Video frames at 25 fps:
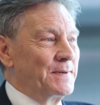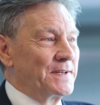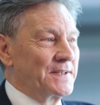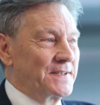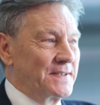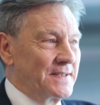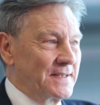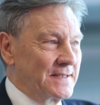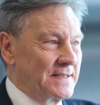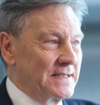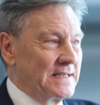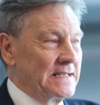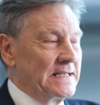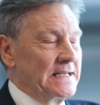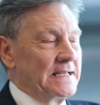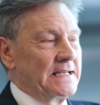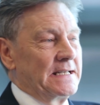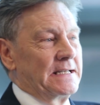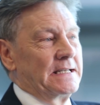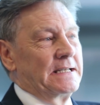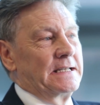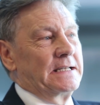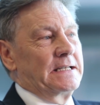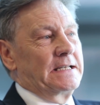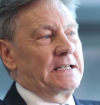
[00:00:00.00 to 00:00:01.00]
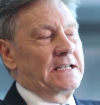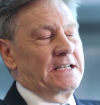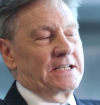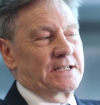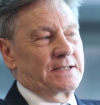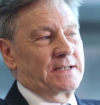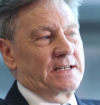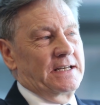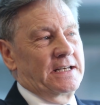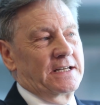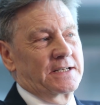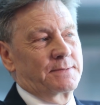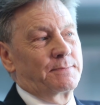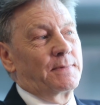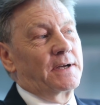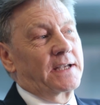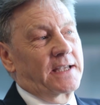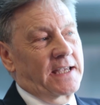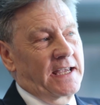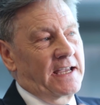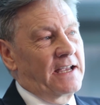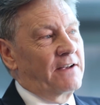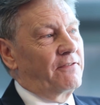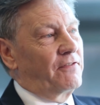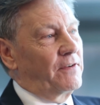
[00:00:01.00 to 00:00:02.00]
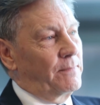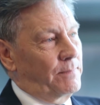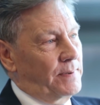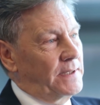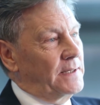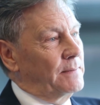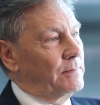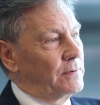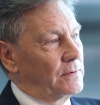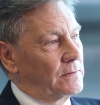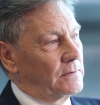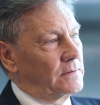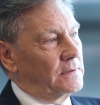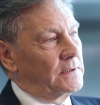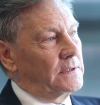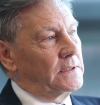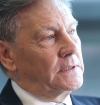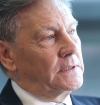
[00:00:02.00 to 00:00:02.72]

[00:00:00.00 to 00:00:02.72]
business, is my care for people.